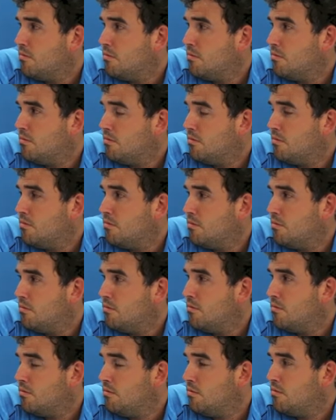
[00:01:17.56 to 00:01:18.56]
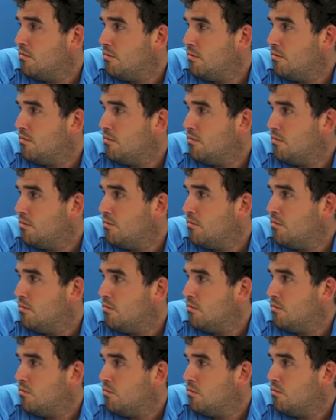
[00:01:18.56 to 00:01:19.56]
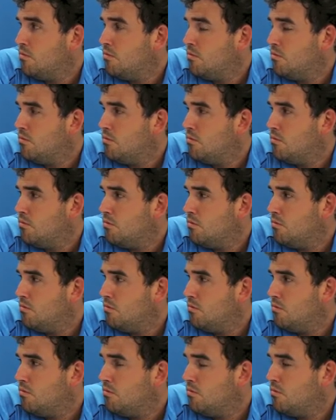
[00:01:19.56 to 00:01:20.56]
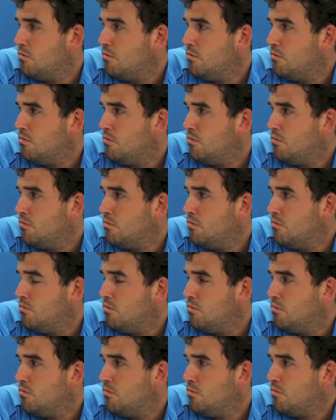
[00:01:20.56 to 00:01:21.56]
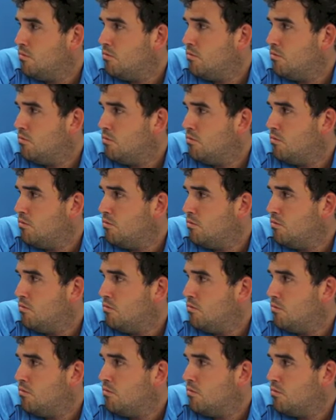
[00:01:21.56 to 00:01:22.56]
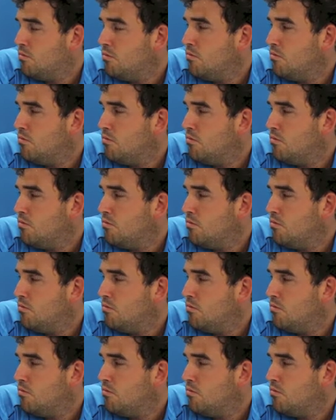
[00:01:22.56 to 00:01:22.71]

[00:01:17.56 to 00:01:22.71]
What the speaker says: No words are spoken by the person on screen.